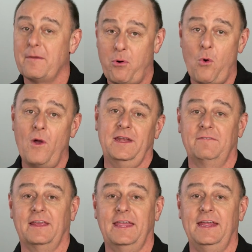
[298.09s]
the point
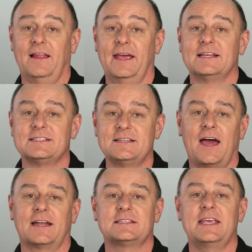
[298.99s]
of the key light is
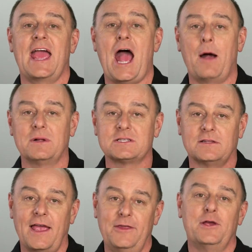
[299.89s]
not to see how much
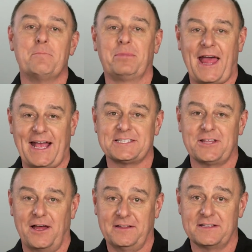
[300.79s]
light you can
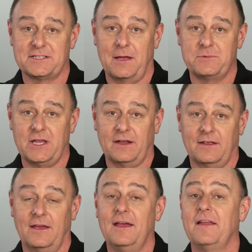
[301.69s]
blast onto the
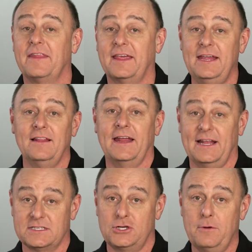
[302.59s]
subject. The key
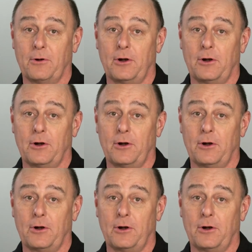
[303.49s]
light has 2